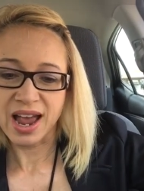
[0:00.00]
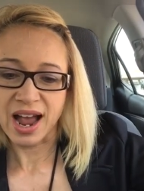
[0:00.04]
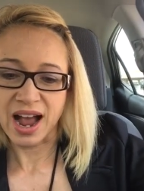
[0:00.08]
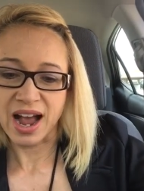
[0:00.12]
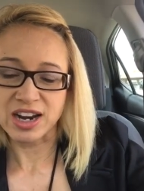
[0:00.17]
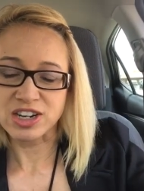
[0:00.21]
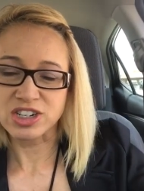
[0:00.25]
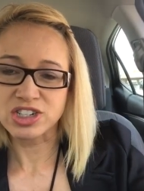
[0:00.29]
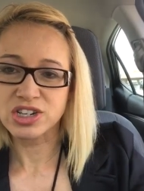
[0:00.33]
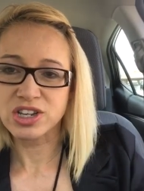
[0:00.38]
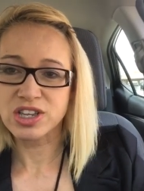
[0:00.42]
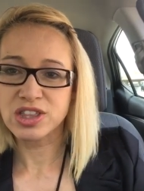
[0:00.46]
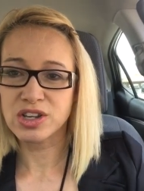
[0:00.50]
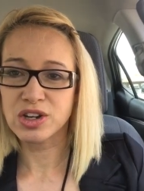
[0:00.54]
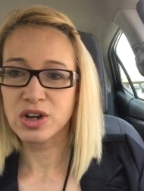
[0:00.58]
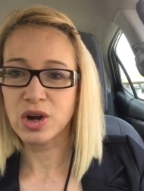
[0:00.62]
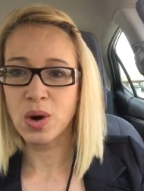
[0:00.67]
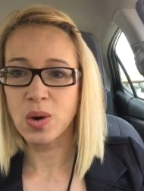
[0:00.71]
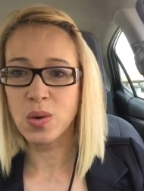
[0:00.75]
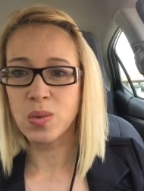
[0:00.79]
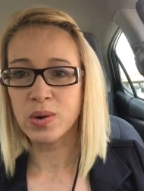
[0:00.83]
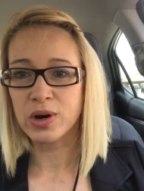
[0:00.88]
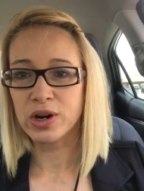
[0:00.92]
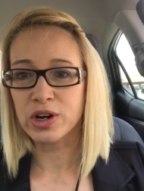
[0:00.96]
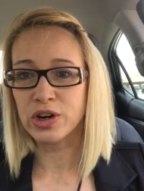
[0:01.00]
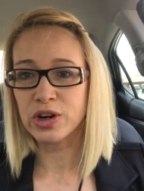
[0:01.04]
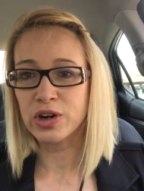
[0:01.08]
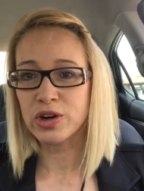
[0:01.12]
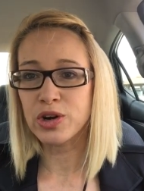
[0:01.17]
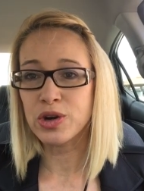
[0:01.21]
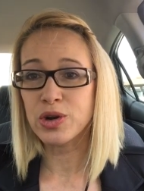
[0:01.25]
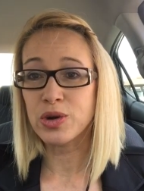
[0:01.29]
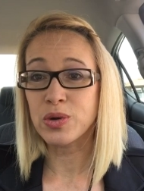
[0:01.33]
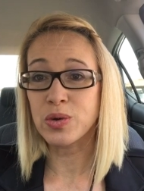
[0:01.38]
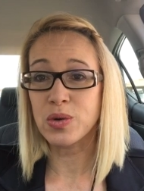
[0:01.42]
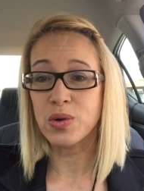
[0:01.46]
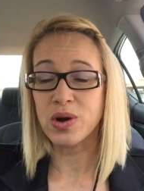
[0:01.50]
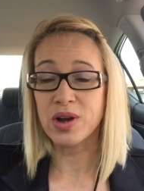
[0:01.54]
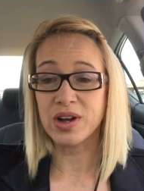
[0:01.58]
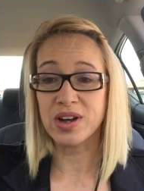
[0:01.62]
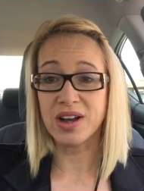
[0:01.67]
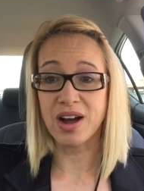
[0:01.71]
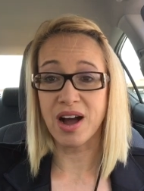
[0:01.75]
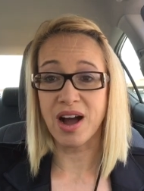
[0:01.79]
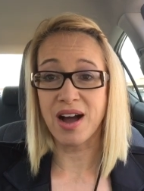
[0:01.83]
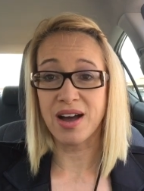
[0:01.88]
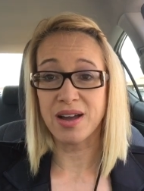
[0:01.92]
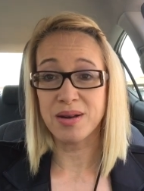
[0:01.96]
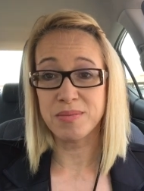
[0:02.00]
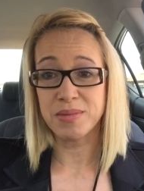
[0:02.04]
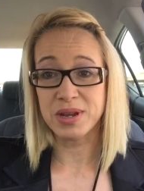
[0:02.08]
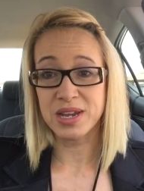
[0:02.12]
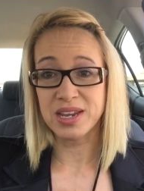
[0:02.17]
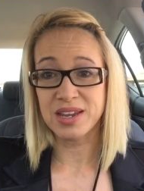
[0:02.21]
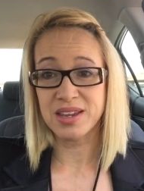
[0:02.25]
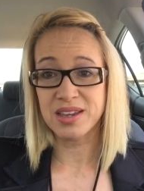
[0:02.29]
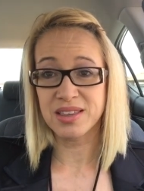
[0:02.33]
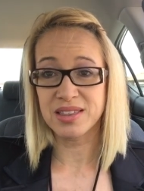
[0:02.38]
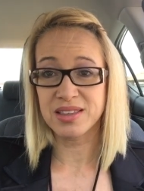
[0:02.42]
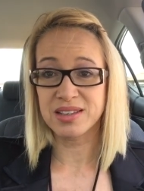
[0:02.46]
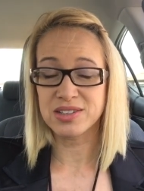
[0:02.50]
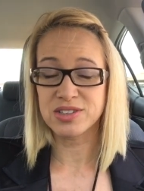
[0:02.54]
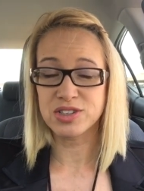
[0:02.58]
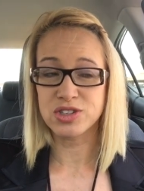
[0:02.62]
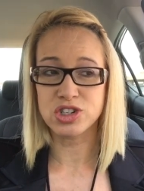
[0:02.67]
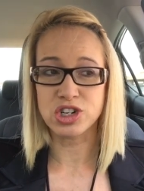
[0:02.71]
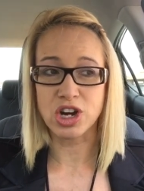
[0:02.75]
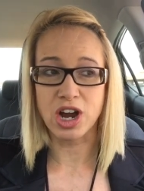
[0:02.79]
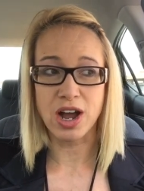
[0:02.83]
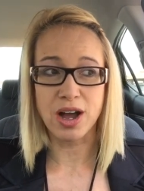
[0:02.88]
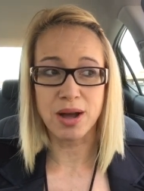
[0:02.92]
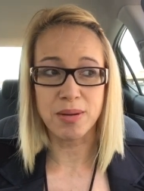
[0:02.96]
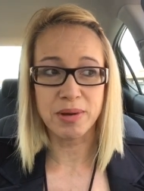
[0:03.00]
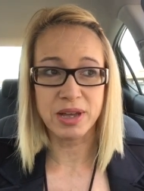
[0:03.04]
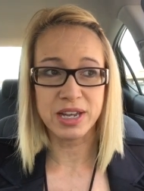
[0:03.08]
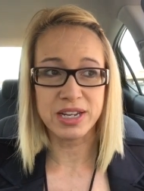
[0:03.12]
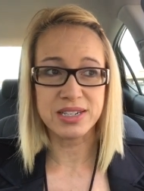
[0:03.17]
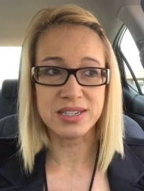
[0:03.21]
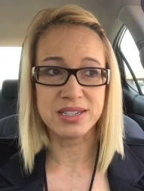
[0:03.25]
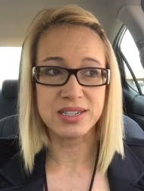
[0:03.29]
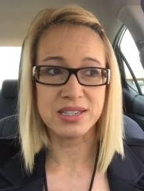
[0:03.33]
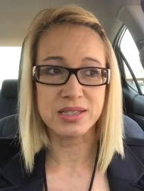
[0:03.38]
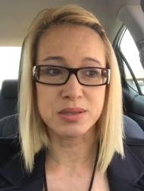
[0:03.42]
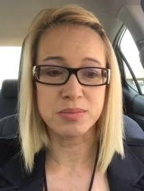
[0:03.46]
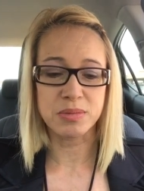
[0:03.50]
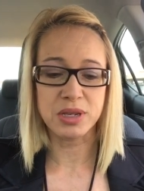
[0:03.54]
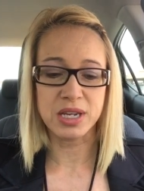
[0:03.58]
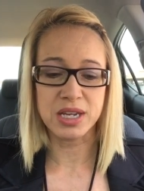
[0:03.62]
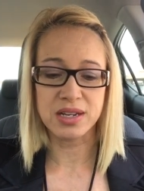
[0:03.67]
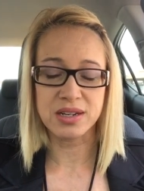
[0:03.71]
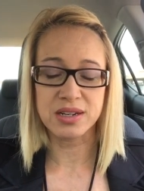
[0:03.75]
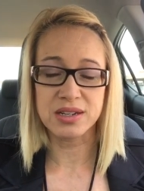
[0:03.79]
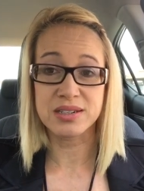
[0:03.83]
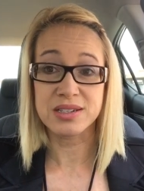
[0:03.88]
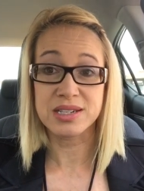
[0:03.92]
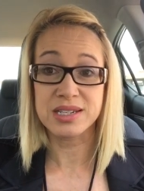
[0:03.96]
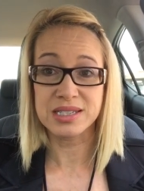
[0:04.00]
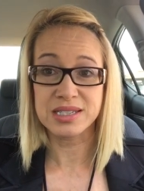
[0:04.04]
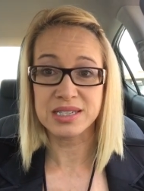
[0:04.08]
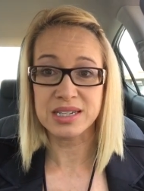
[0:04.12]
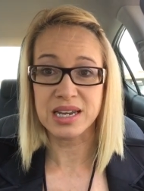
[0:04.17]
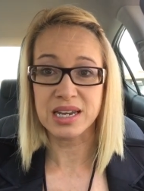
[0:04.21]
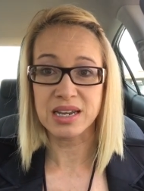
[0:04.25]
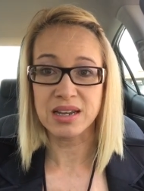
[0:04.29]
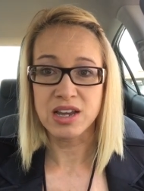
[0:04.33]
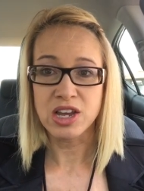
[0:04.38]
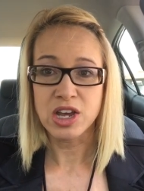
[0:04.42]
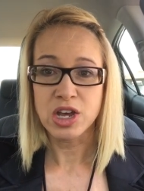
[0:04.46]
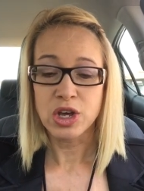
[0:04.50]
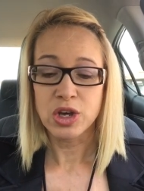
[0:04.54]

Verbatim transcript: actually the coworker who got me this job at Disney, Disney